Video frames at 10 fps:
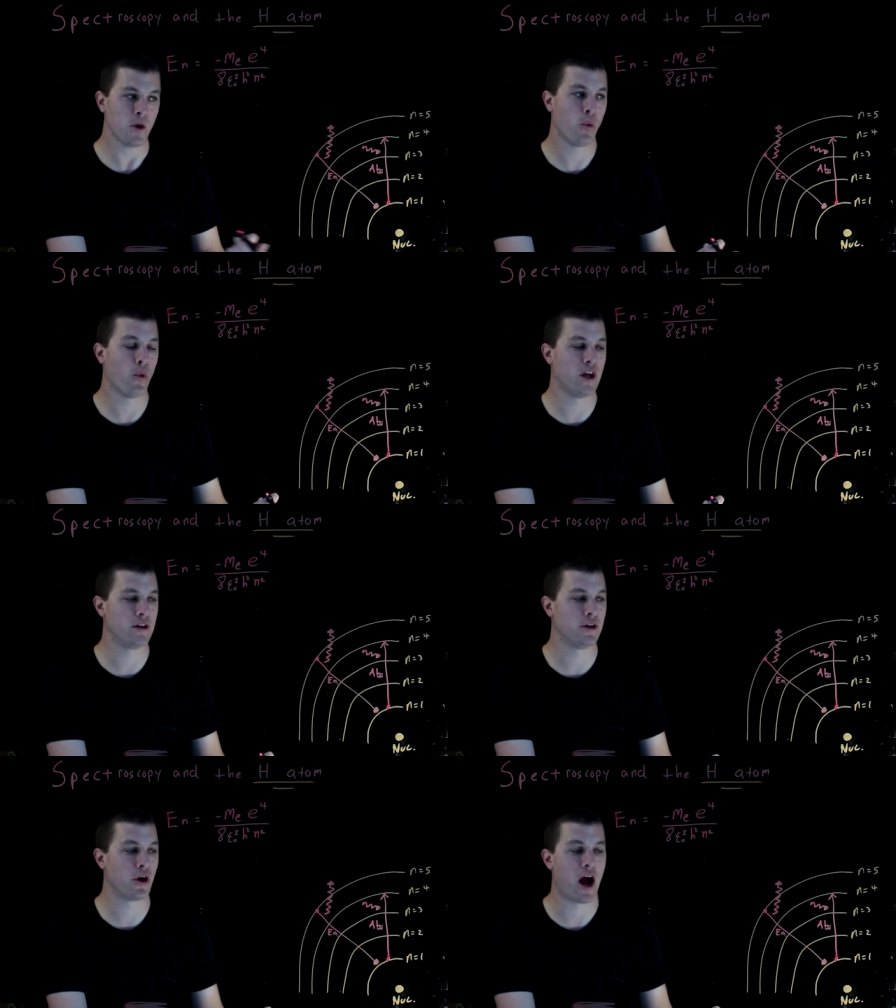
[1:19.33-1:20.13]

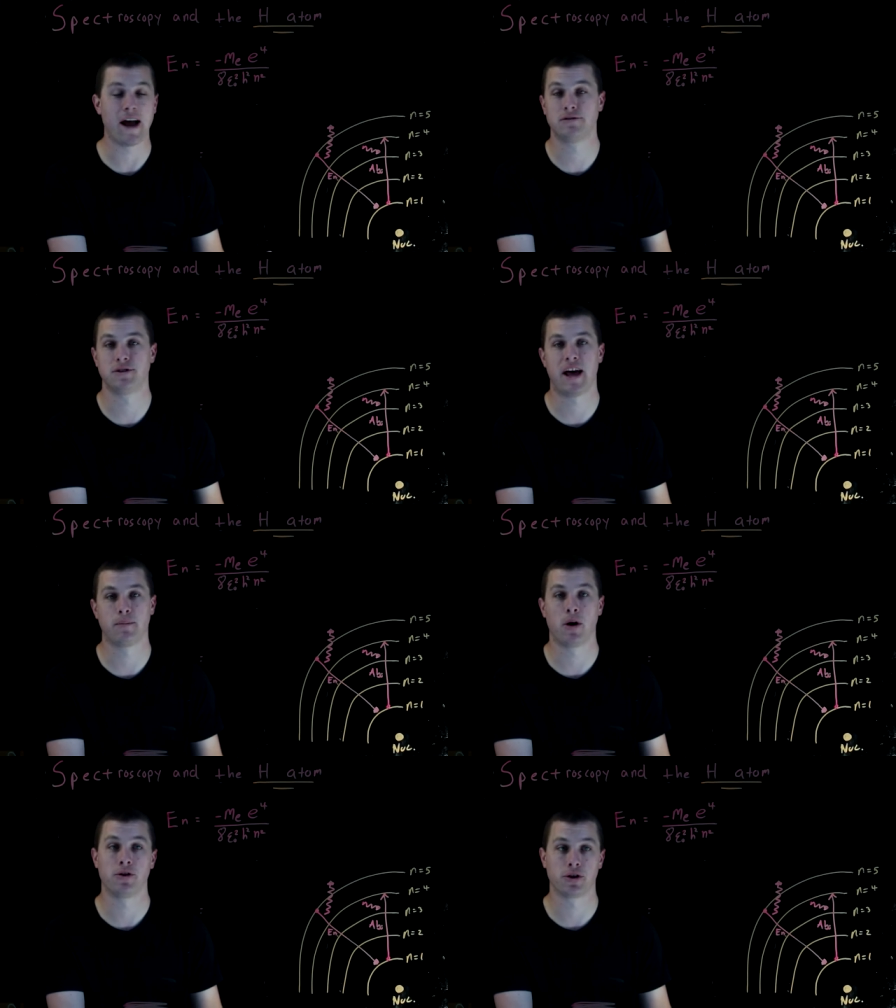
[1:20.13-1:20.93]
when your hydrogen
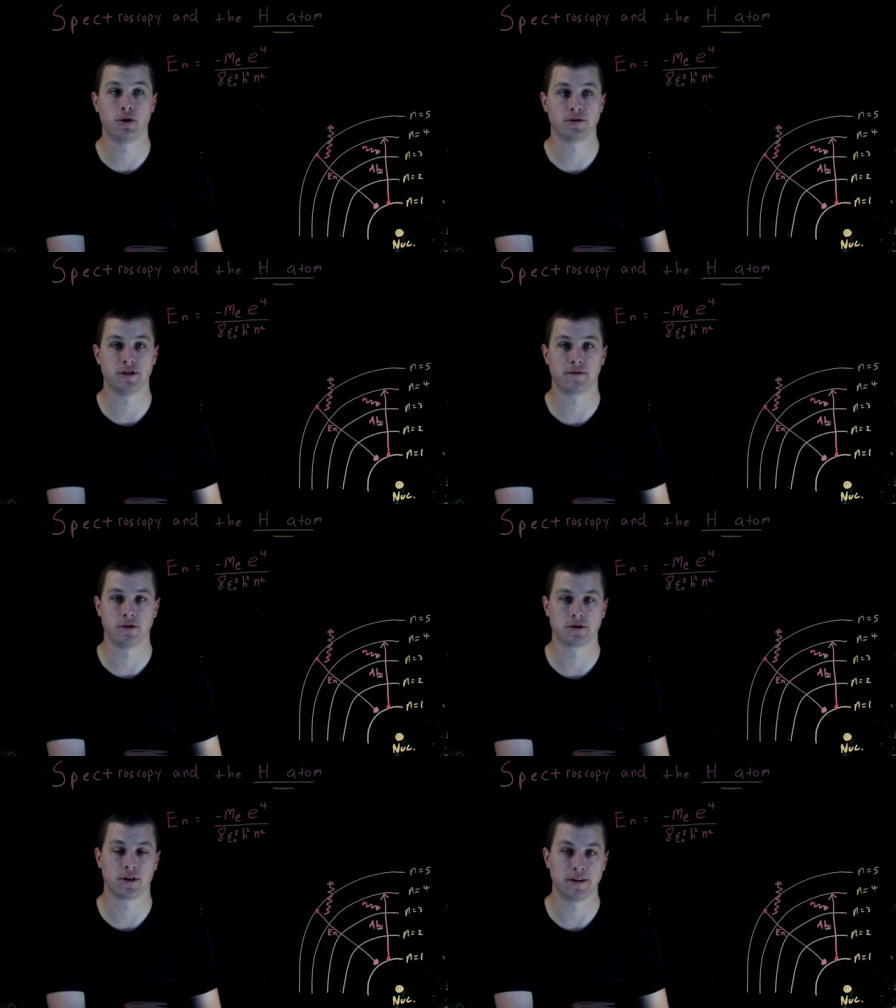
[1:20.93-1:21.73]
atom undergoes
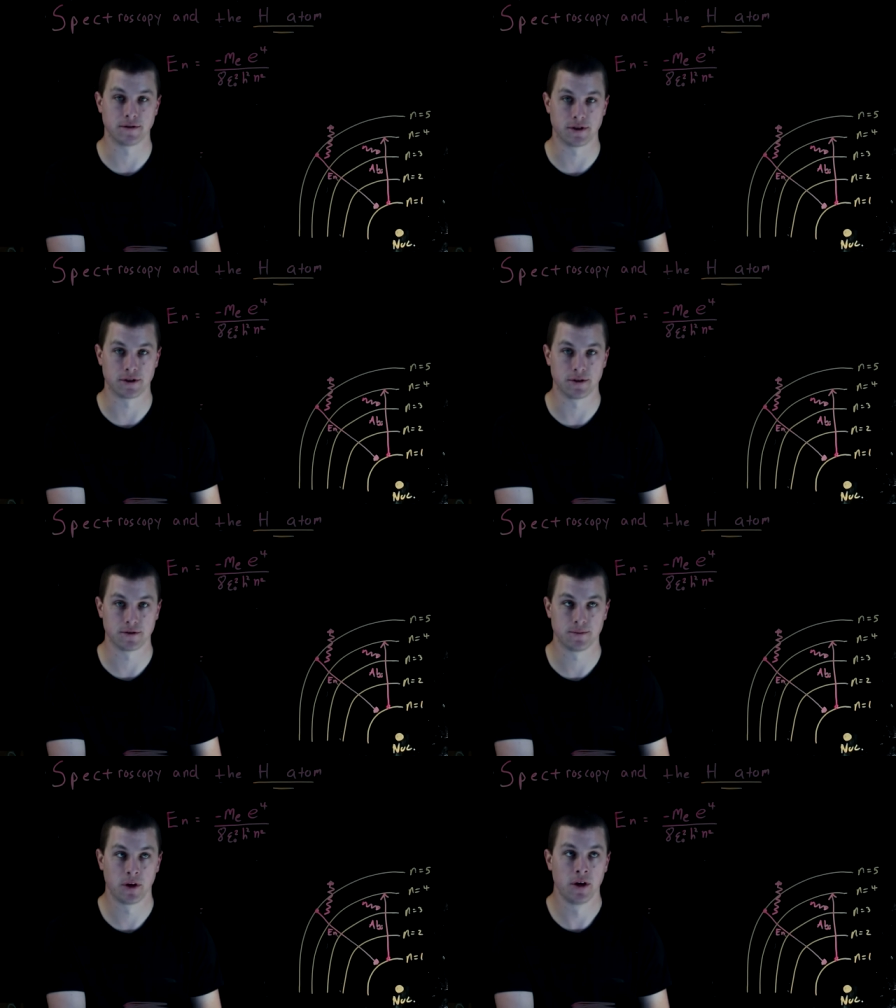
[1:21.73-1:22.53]
different transitions.